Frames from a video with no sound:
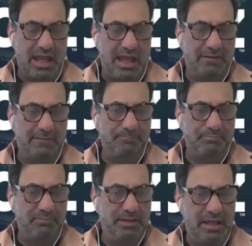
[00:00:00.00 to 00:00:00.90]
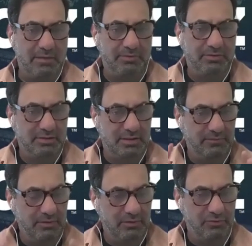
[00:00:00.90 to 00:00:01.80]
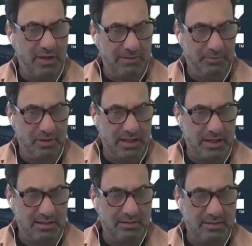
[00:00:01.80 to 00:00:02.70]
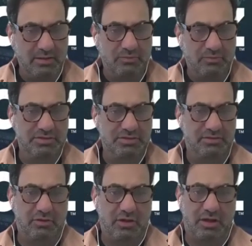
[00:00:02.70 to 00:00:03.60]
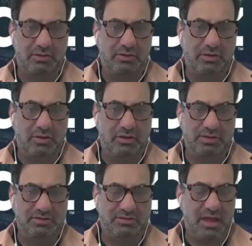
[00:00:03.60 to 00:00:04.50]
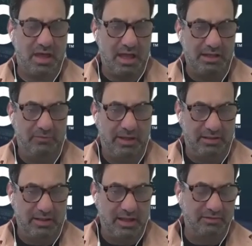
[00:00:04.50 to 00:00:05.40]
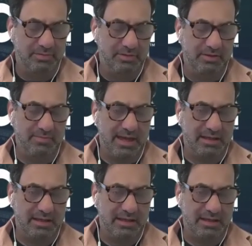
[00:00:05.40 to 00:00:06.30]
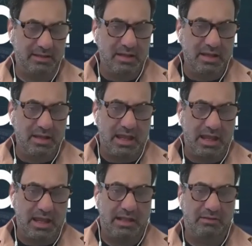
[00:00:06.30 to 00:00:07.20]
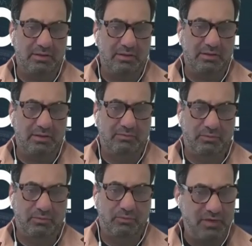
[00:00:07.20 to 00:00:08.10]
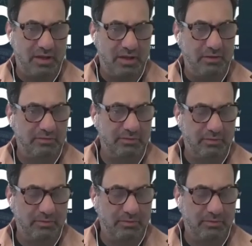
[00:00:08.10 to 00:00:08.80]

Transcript: and being able to deliver a great product, which is which is highly recognizable in the market and is very well,